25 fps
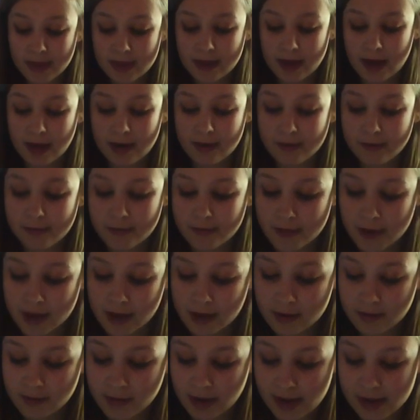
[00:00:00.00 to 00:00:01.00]
that
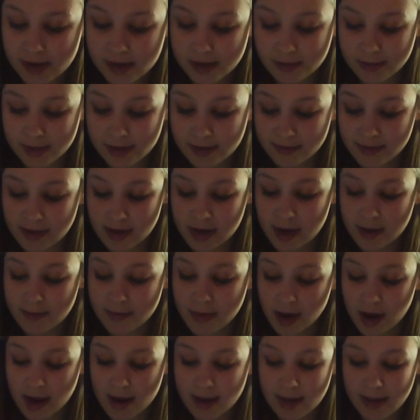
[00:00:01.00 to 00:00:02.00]
Finn and Rachel would have eloped
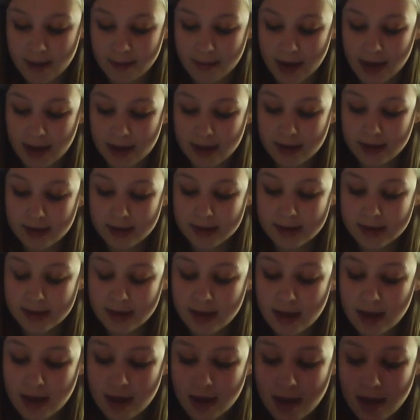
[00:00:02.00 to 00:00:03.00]
behind their backs,
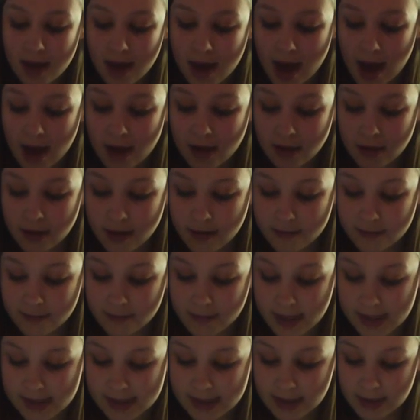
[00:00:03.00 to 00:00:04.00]
and not even
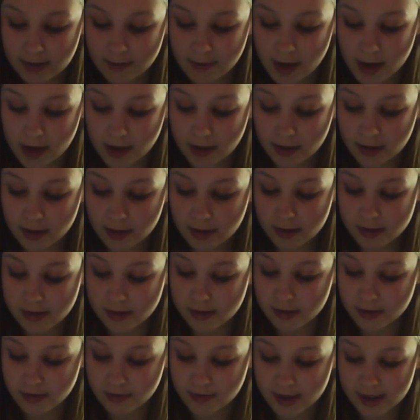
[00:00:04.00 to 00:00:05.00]
Patti LaPaine could
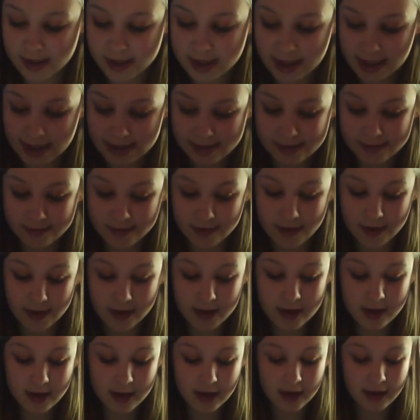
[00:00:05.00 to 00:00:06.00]
talk Rachel out of it.
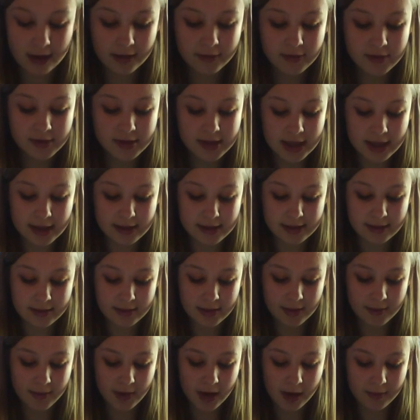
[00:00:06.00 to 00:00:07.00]
Leroy tells
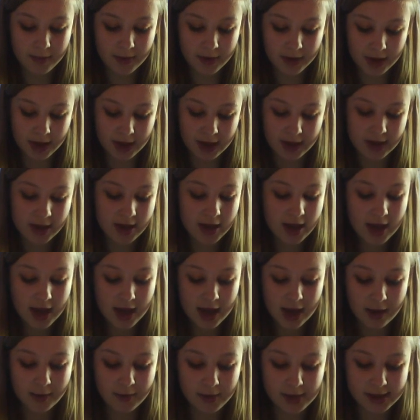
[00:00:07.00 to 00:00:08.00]
him that Barbara could,
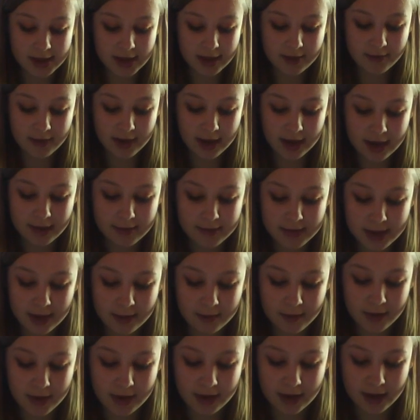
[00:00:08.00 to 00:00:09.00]
in which Hiram comes
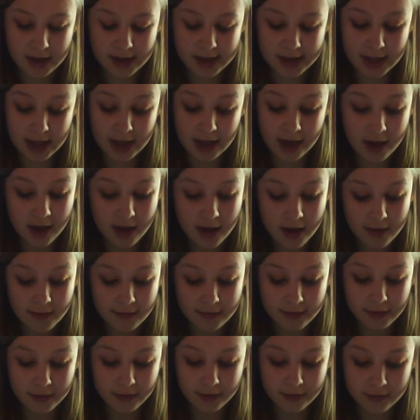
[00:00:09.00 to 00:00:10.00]
up with an idea
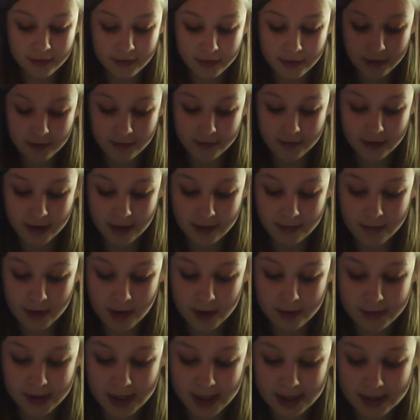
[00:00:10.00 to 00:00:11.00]
for all four of them
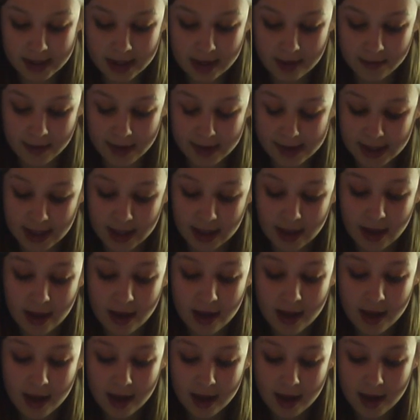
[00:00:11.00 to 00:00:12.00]
objecting the wedding.
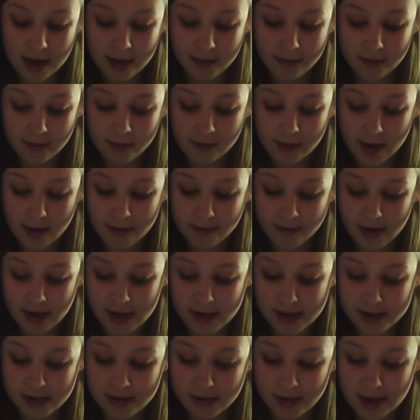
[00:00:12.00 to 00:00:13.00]
Hiram grab
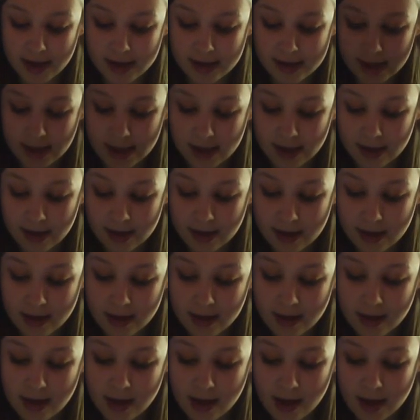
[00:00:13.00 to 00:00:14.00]
Rachel and take
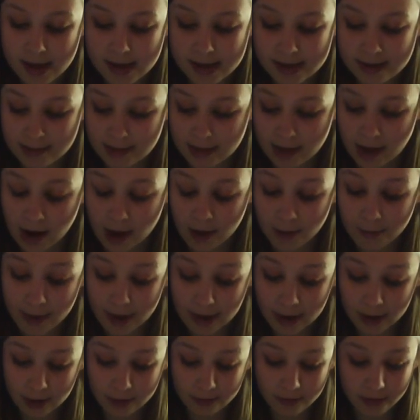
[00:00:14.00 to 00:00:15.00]
her to a car
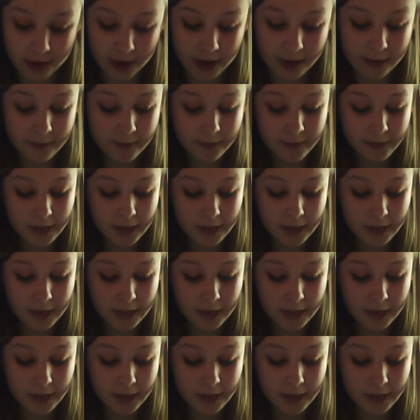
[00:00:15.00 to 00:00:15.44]
where Leroy